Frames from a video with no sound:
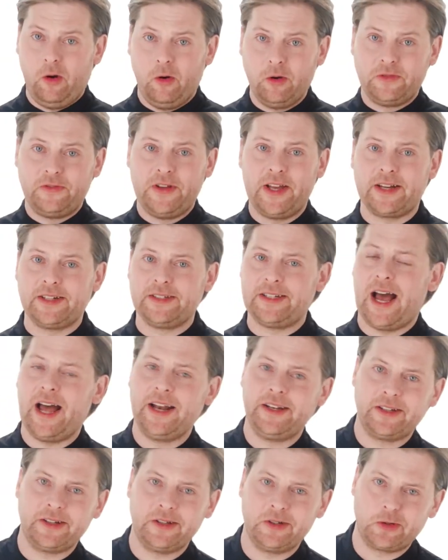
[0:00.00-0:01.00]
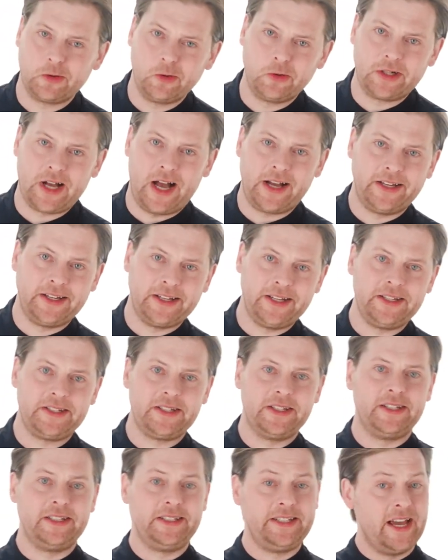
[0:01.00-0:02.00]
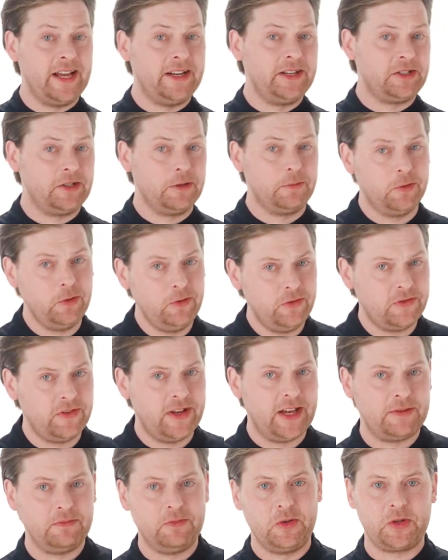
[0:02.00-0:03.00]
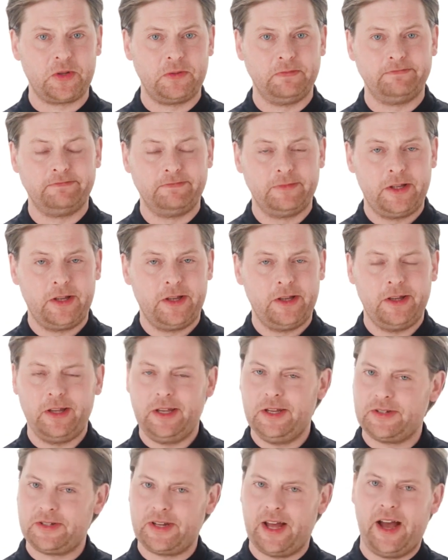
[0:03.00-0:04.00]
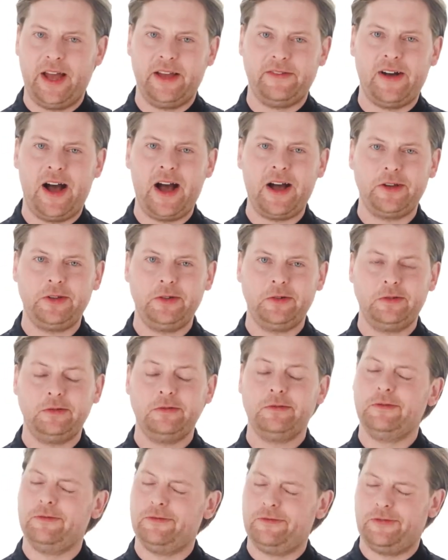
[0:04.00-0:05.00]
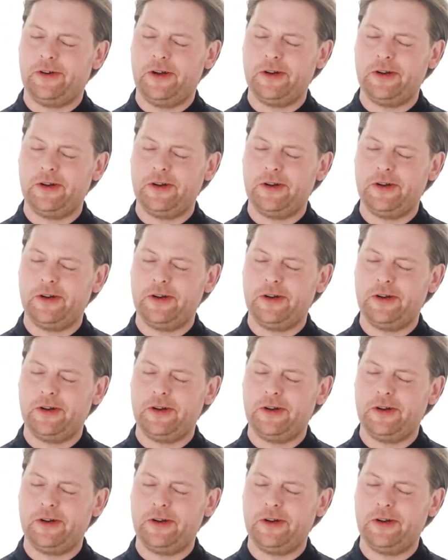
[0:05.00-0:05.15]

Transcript: While other commercial equipment requires annual inspections, that's not the case